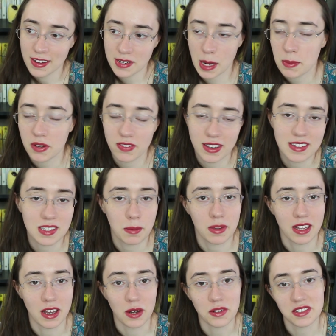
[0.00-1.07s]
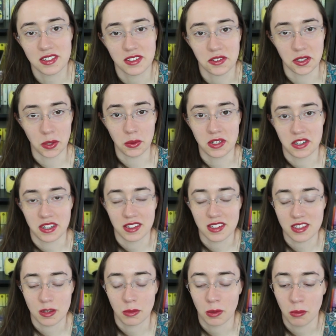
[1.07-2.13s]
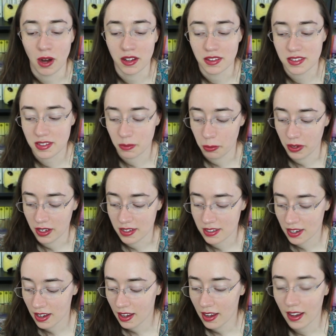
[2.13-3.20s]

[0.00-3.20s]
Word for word: Time to find something else to do during the summer months, but